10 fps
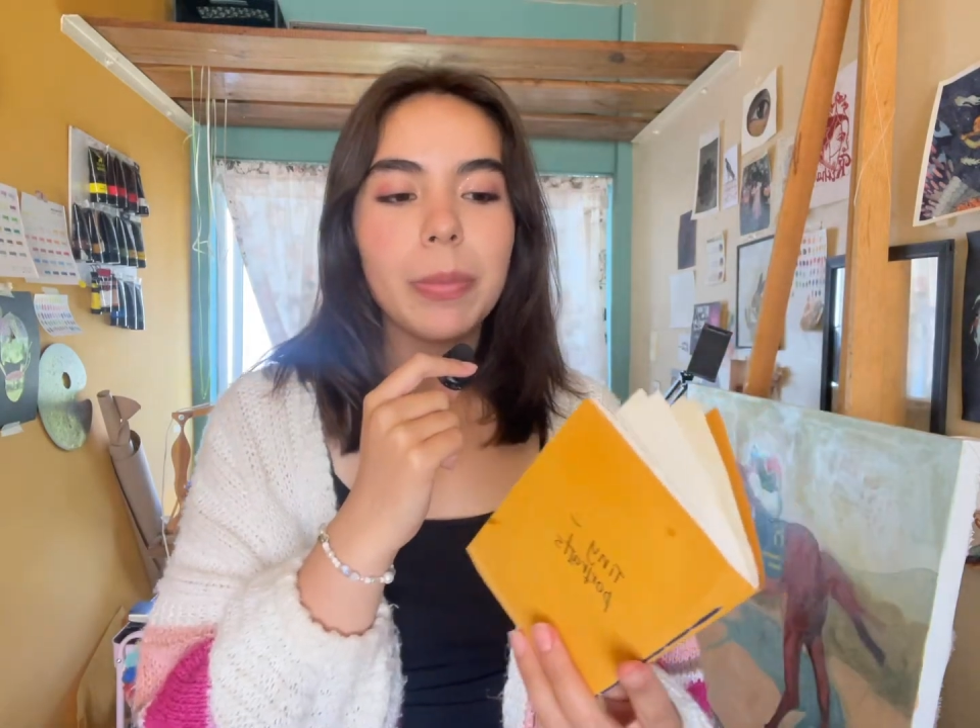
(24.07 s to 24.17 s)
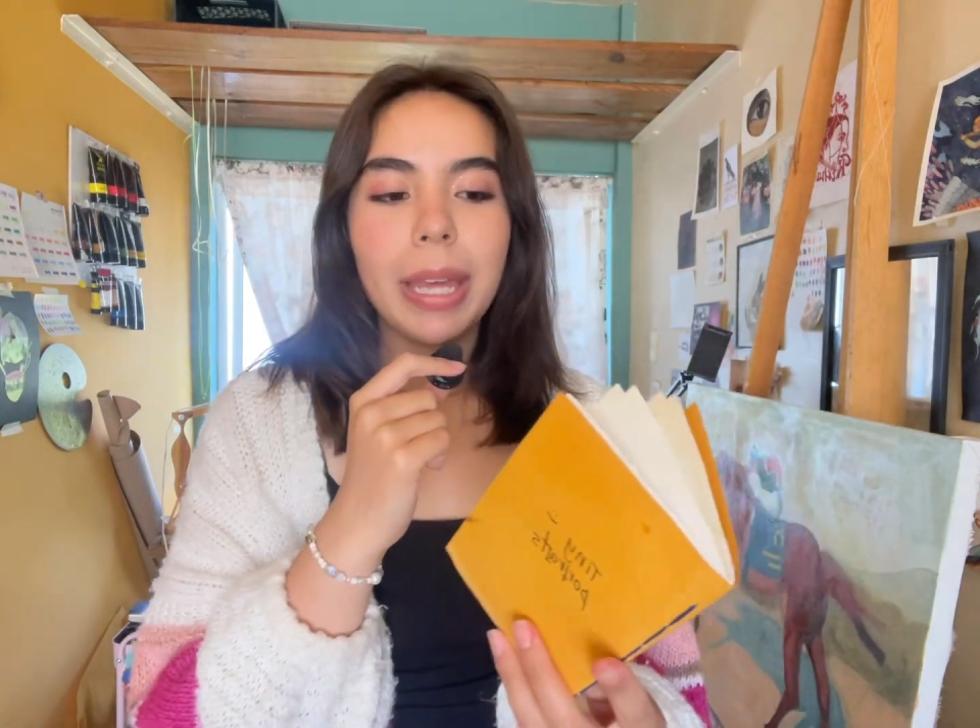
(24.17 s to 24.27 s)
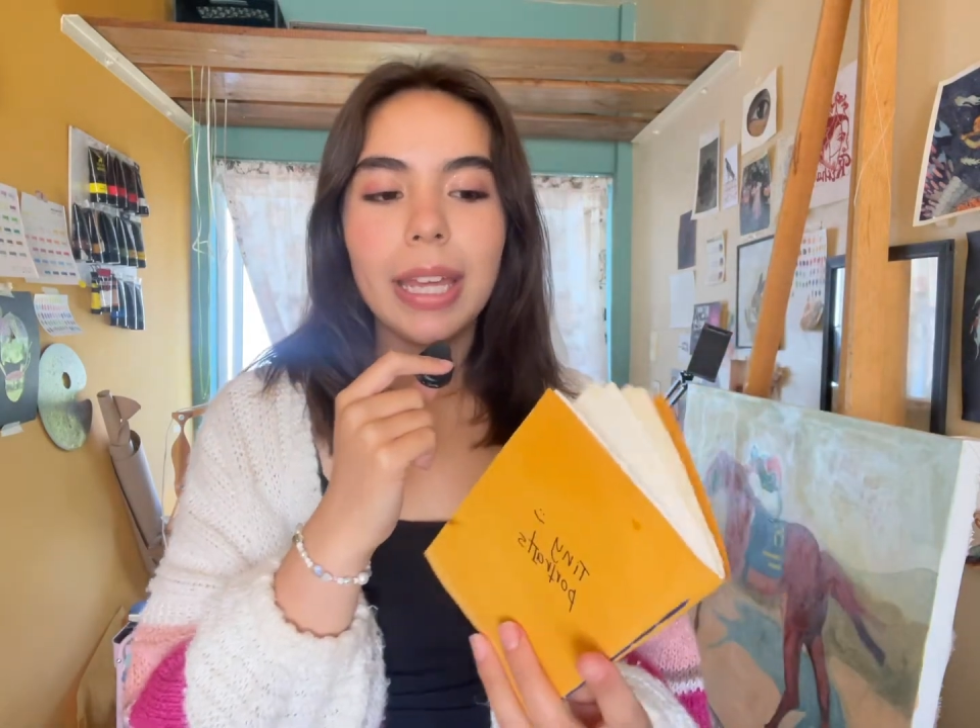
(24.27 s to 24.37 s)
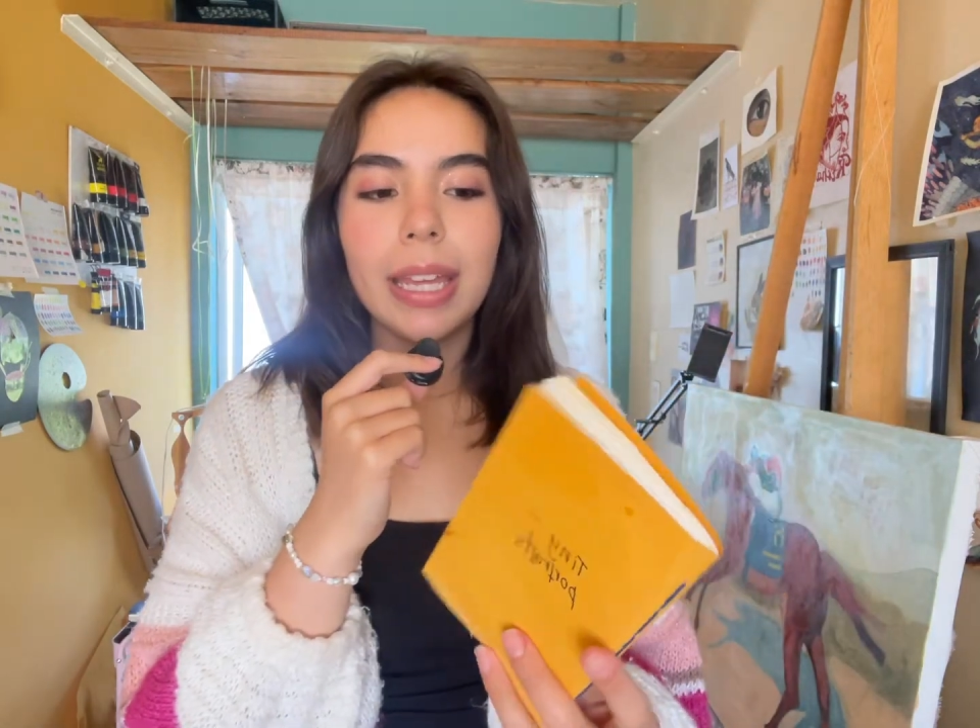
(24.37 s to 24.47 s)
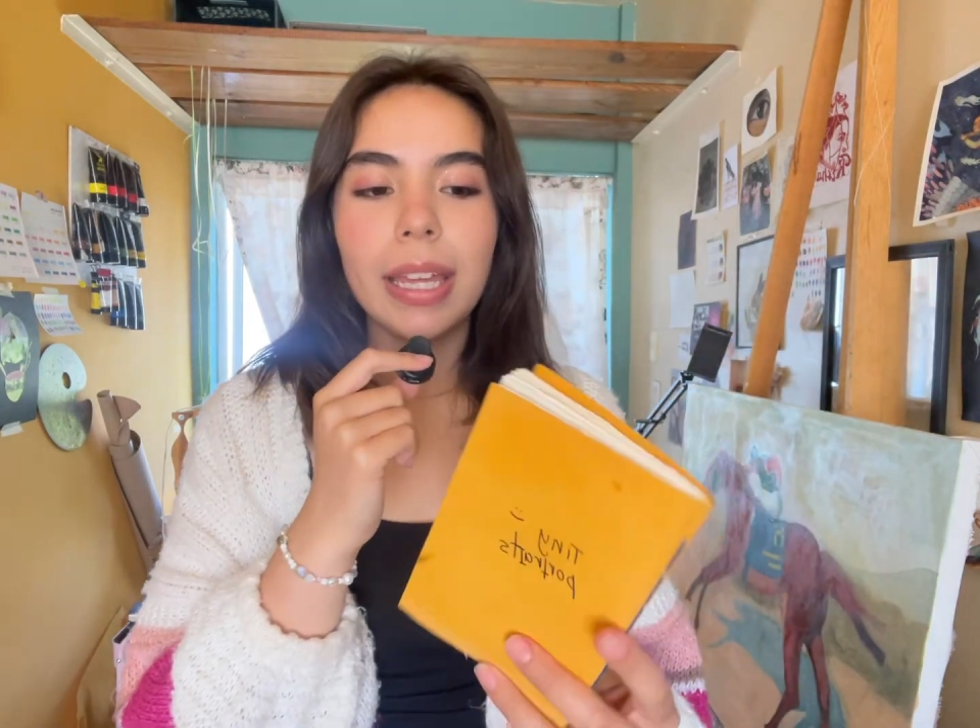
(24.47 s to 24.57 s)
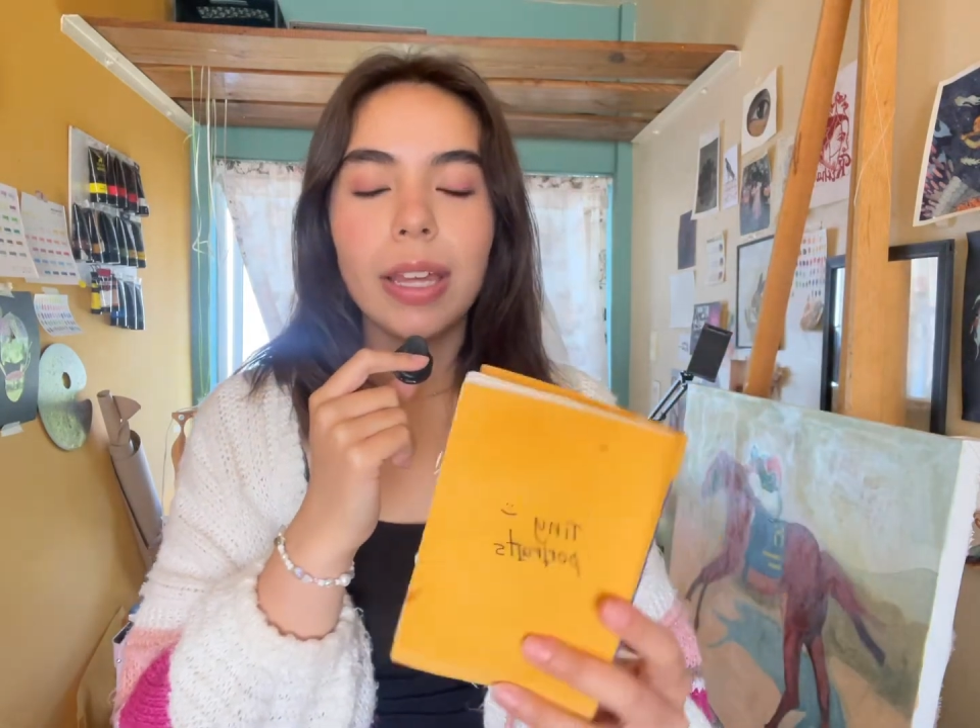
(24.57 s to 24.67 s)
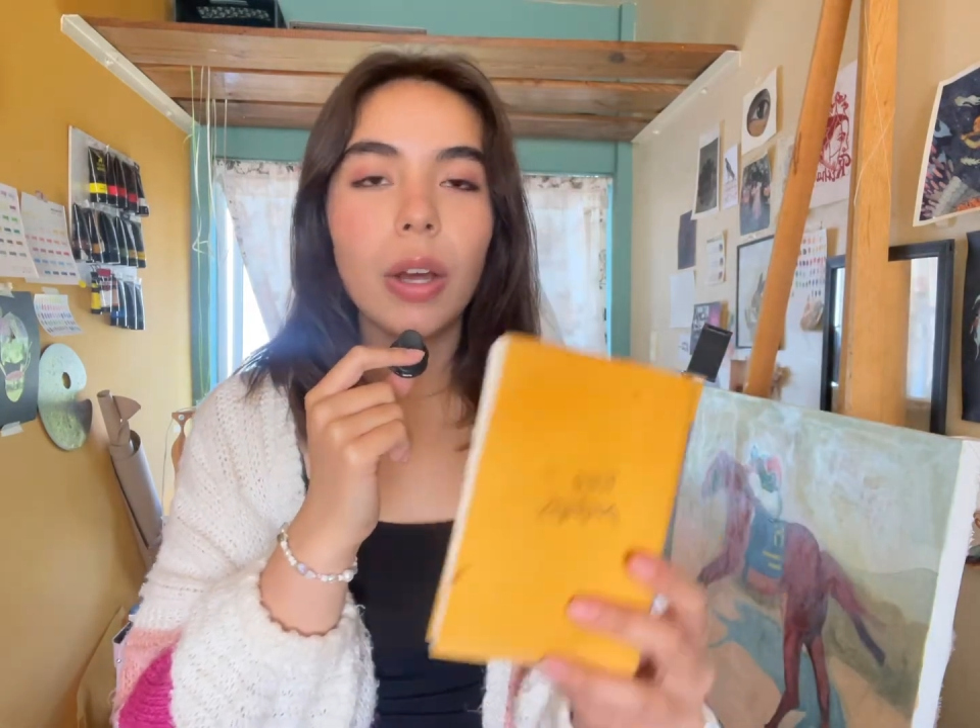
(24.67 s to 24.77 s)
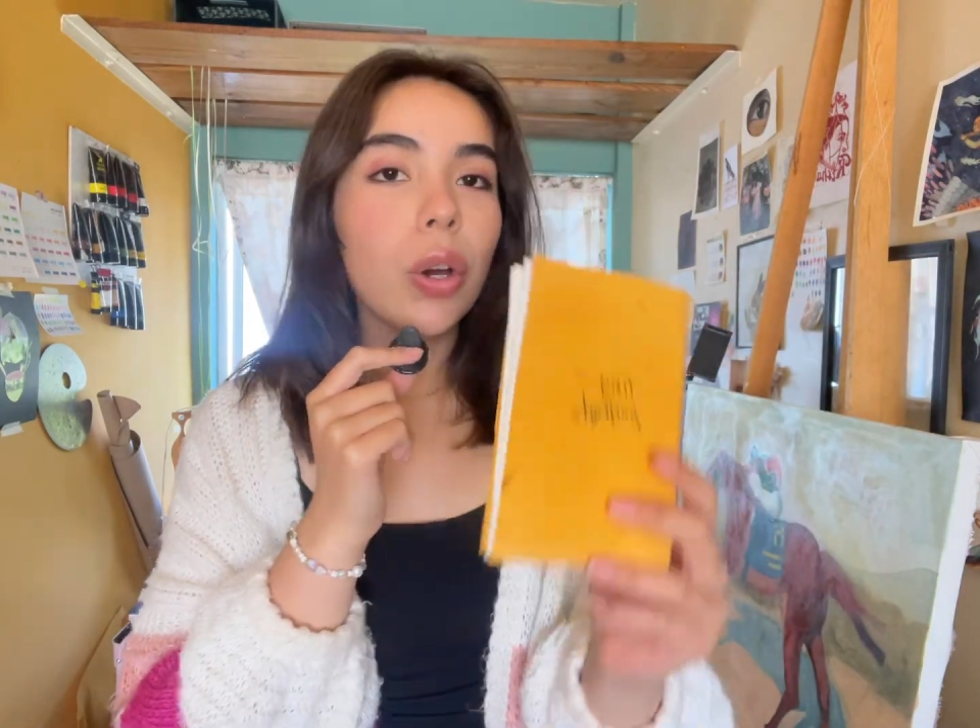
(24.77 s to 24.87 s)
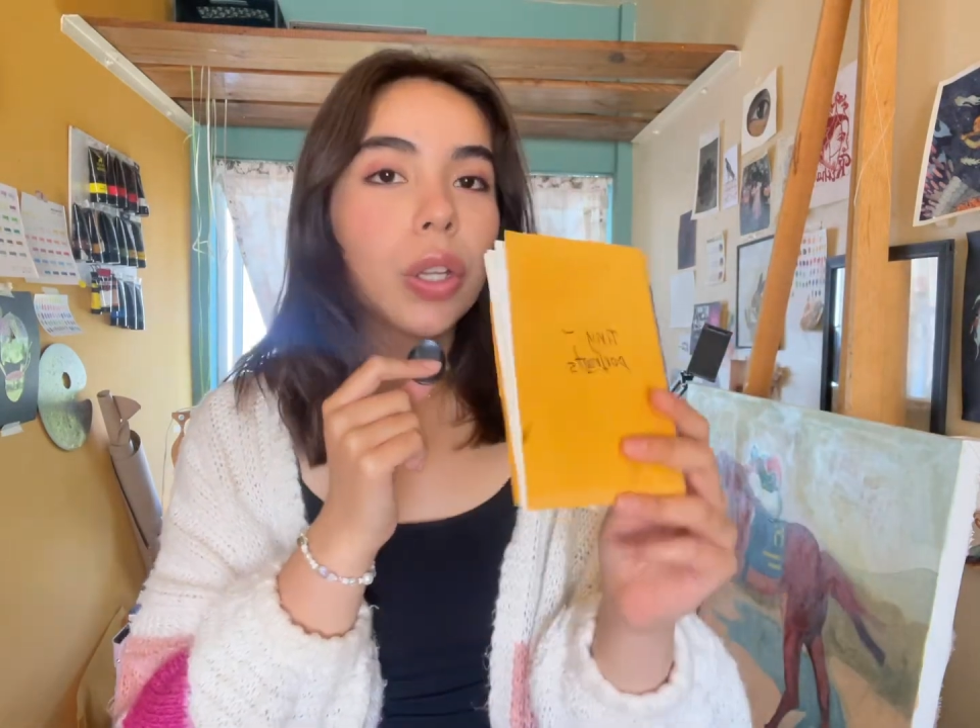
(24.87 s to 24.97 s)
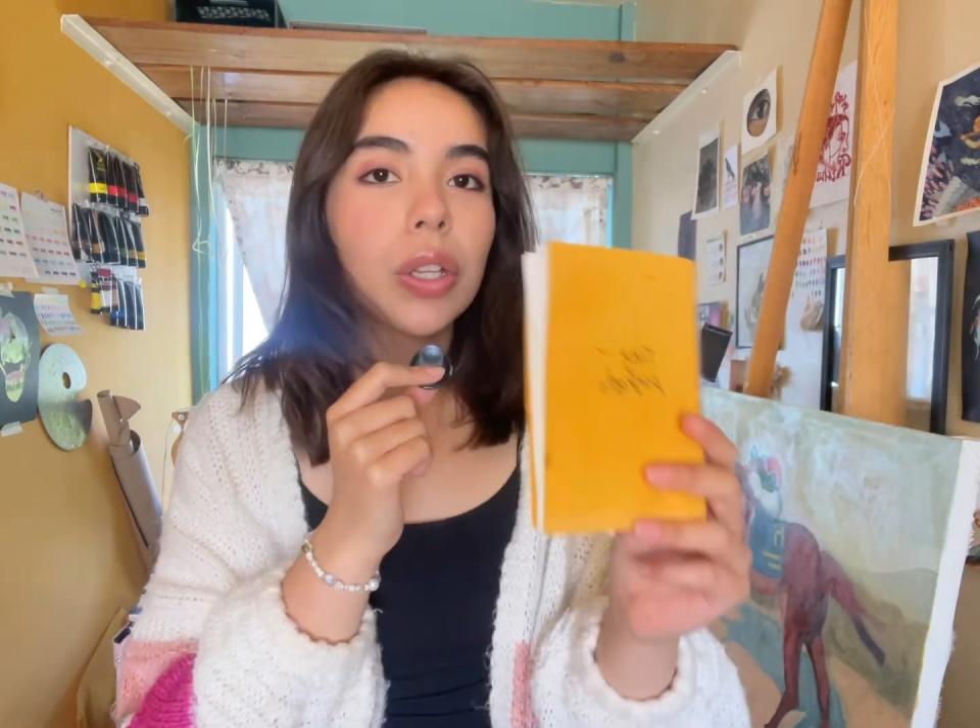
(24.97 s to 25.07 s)
making
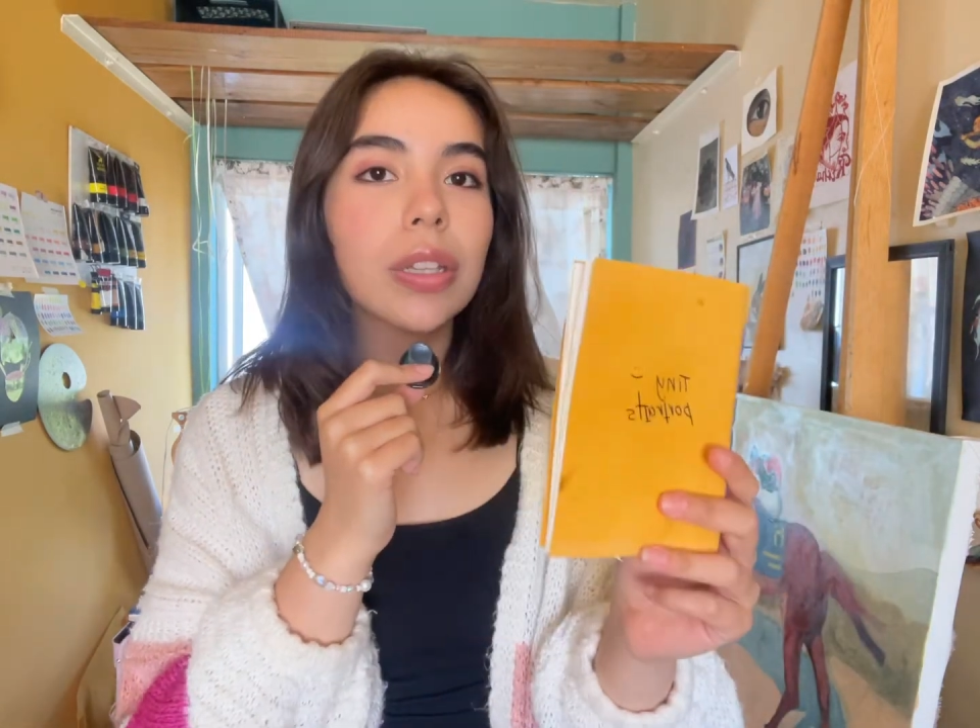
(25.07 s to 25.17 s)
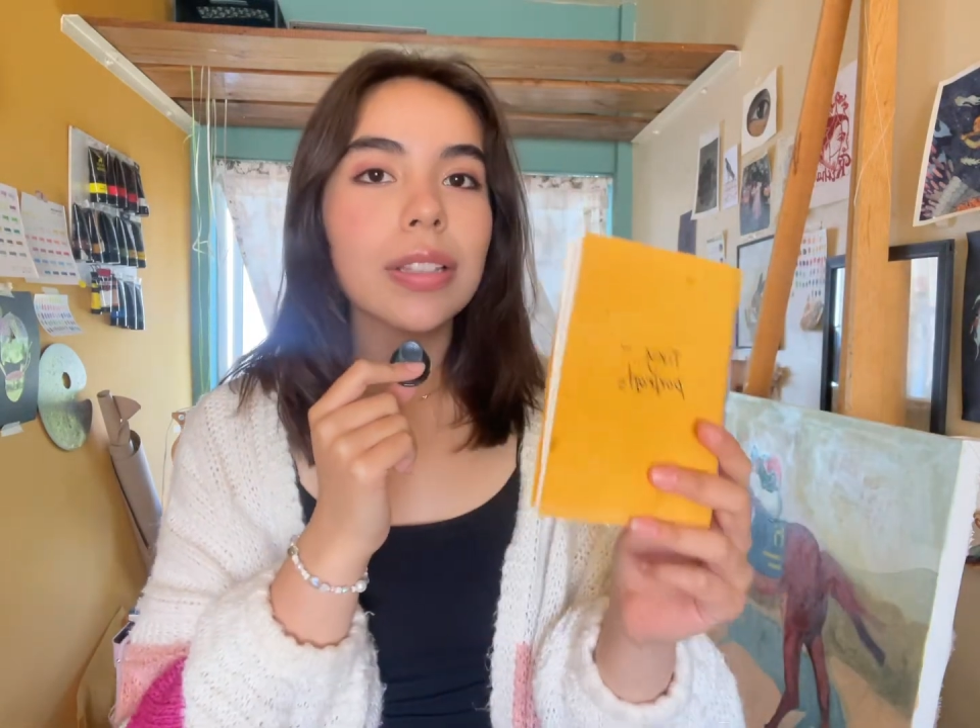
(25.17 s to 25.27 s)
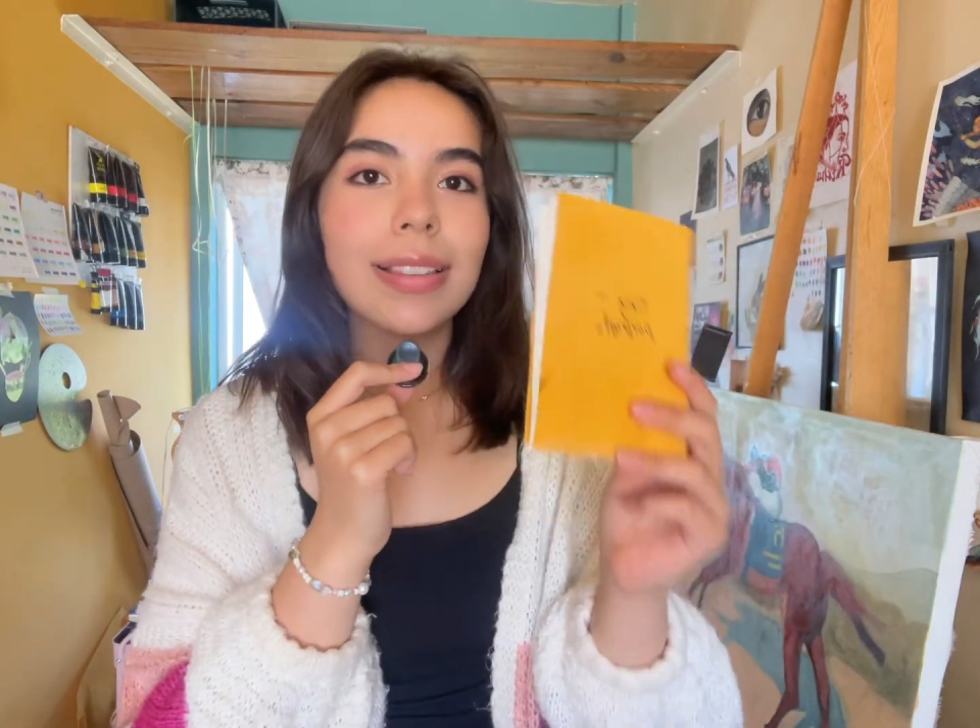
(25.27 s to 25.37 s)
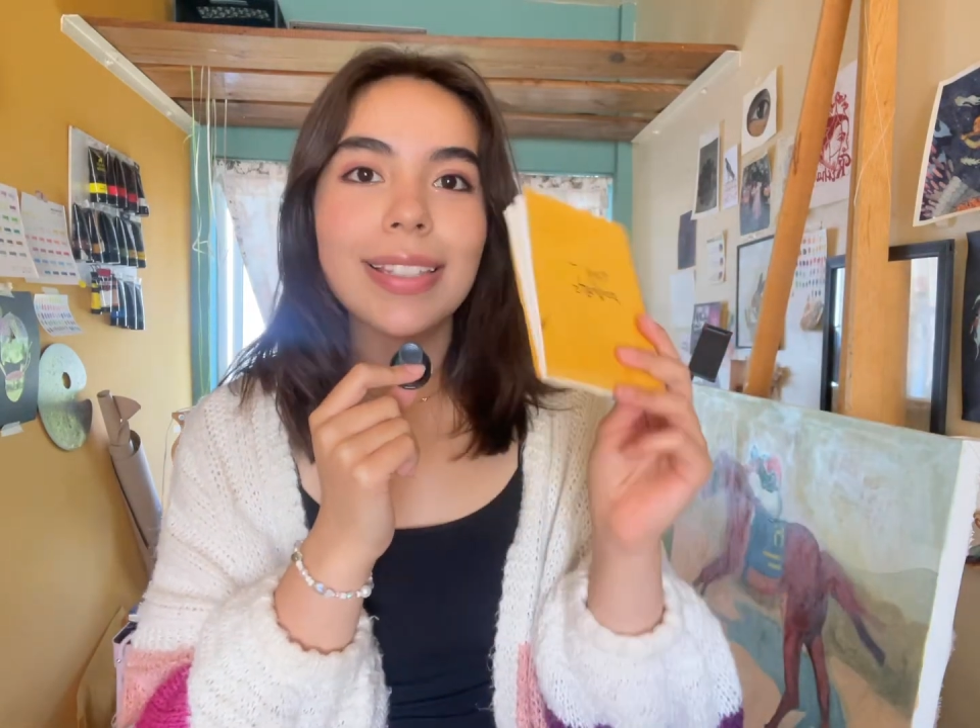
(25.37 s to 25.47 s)
little